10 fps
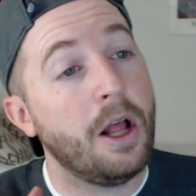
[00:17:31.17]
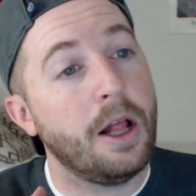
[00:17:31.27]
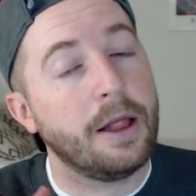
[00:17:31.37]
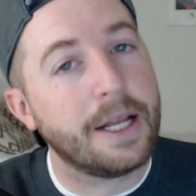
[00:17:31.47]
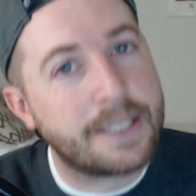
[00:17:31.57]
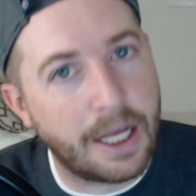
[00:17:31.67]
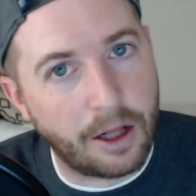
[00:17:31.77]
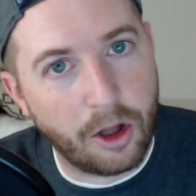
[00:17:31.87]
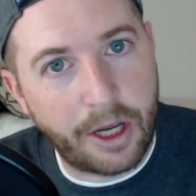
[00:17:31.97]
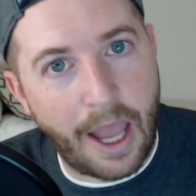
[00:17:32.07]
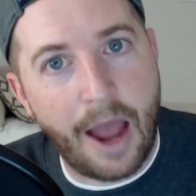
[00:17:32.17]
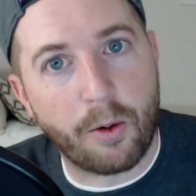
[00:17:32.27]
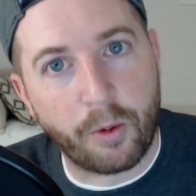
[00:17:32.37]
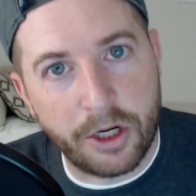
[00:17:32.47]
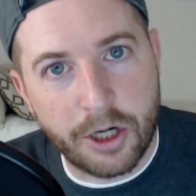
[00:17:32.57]
Let's take a look at
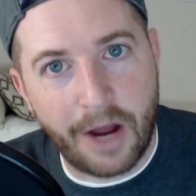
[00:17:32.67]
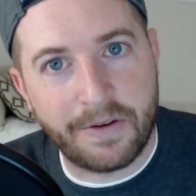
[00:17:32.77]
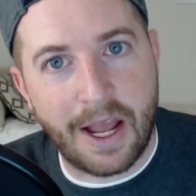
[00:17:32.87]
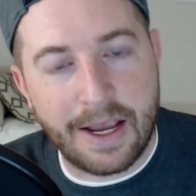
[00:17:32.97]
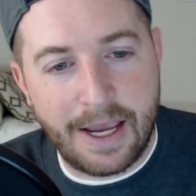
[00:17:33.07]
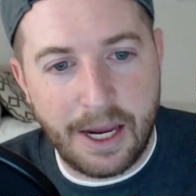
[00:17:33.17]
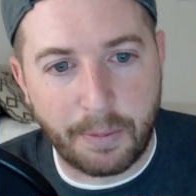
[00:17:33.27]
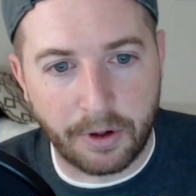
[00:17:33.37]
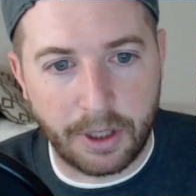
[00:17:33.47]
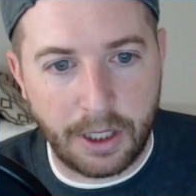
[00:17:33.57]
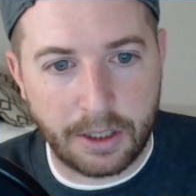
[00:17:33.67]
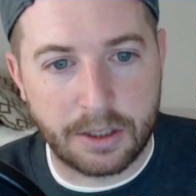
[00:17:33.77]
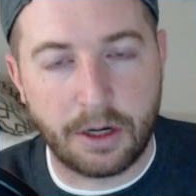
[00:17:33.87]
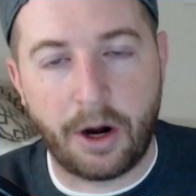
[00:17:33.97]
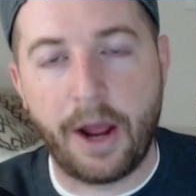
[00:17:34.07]
redraft and keeper leagues.
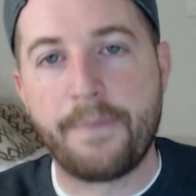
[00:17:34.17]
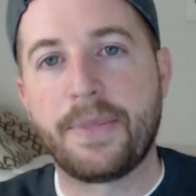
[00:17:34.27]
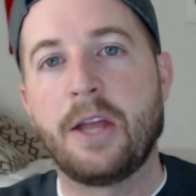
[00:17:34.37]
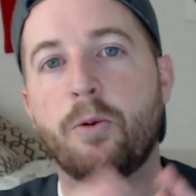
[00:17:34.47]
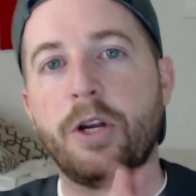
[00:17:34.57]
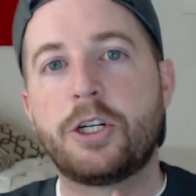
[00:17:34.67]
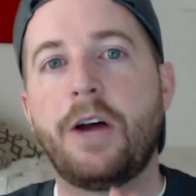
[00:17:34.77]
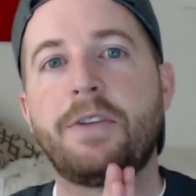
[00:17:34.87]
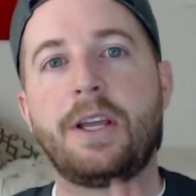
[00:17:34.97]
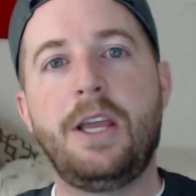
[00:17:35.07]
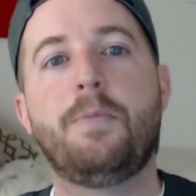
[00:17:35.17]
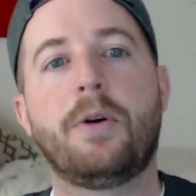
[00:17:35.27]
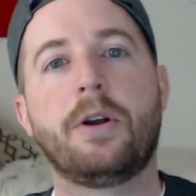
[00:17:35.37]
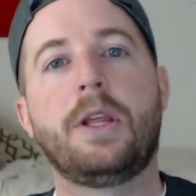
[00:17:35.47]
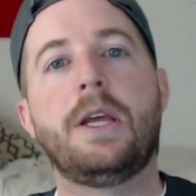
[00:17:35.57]
All right. In redraft and
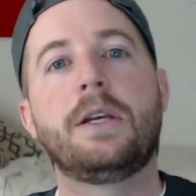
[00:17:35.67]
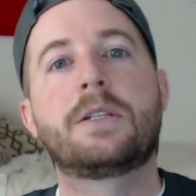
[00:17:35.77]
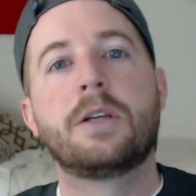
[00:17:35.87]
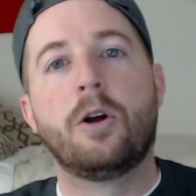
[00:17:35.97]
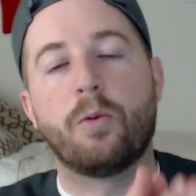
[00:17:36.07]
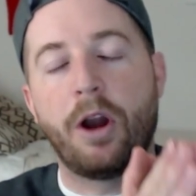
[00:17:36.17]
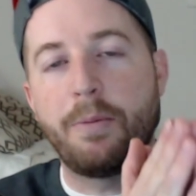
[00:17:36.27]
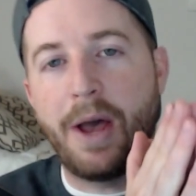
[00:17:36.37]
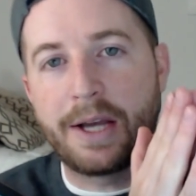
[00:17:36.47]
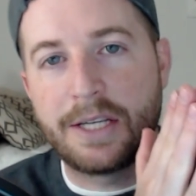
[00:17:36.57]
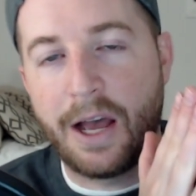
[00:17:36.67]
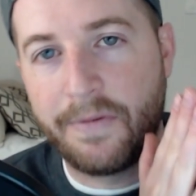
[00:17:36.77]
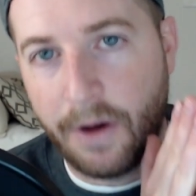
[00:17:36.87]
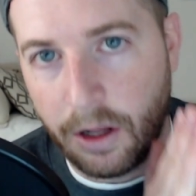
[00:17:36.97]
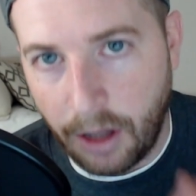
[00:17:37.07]
keeper leagues, running backs have
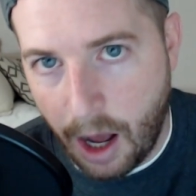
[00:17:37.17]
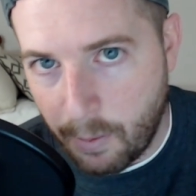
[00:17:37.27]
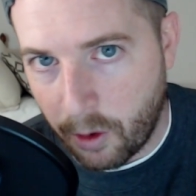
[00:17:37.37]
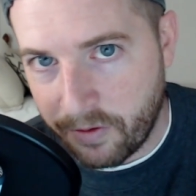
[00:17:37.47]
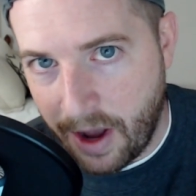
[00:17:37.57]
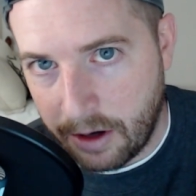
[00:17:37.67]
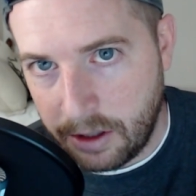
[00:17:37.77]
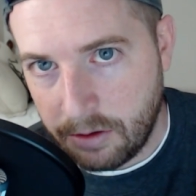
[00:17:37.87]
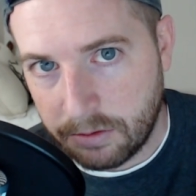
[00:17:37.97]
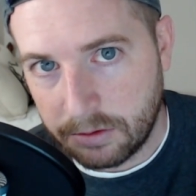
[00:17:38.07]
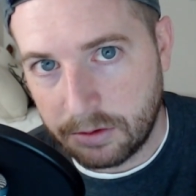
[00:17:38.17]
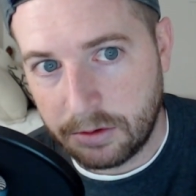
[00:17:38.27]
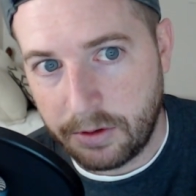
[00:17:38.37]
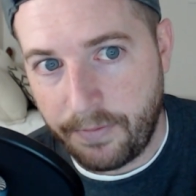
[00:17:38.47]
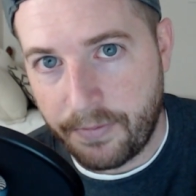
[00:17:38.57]
a lot more value.
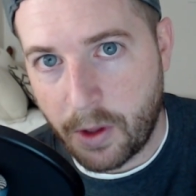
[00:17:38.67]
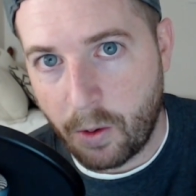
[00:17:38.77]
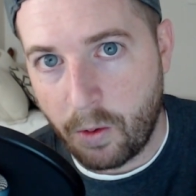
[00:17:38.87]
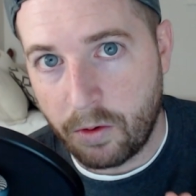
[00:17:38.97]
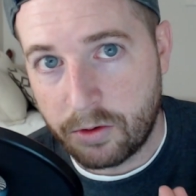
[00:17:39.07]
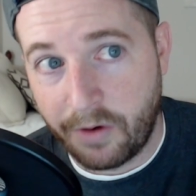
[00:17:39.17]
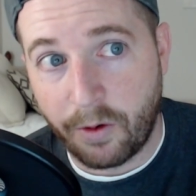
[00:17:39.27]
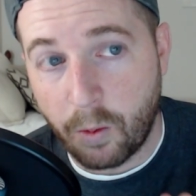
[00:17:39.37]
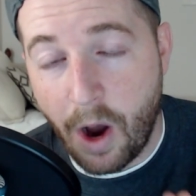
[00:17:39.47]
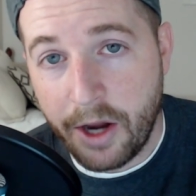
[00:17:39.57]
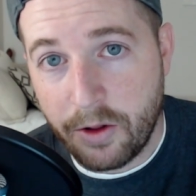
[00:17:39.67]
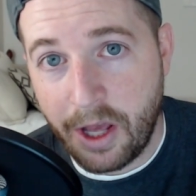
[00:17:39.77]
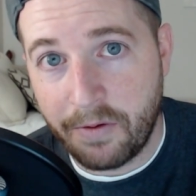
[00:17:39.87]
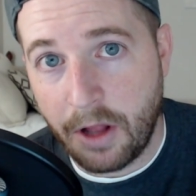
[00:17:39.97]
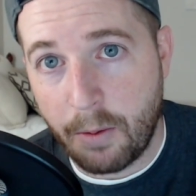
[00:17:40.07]
Trevor, why do they
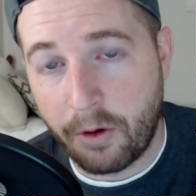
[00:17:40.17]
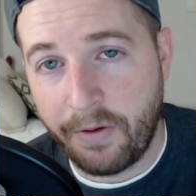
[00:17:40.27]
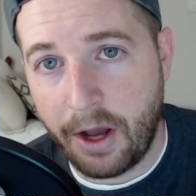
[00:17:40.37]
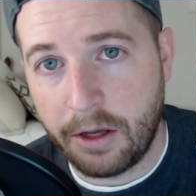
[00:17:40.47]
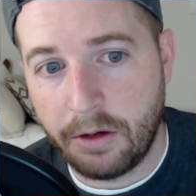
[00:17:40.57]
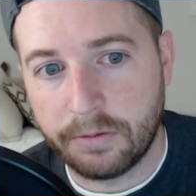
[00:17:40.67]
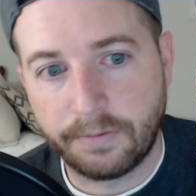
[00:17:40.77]
have a lot more value?